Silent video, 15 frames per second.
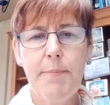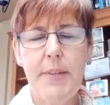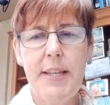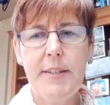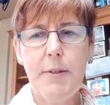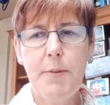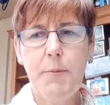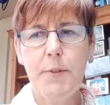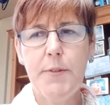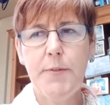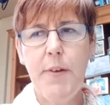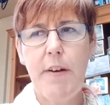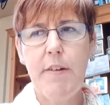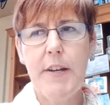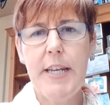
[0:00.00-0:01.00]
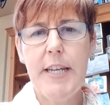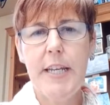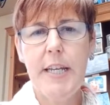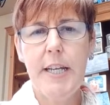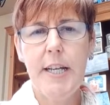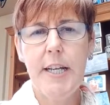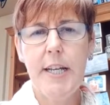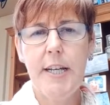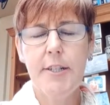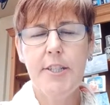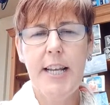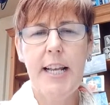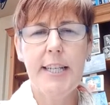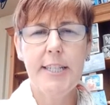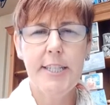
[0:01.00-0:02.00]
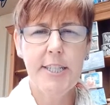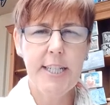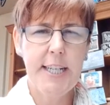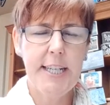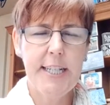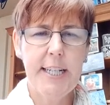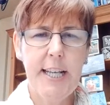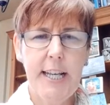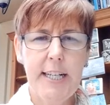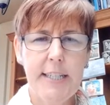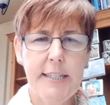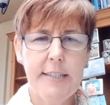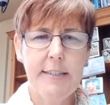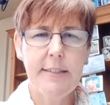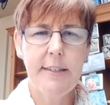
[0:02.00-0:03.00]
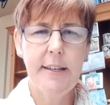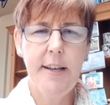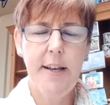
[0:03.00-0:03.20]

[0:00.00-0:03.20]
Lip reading: It was very challenging and